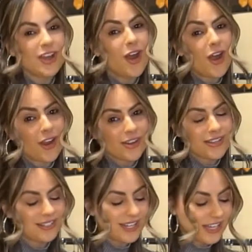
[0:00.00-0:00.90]
heart
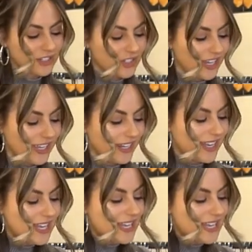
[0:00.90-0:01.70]
collection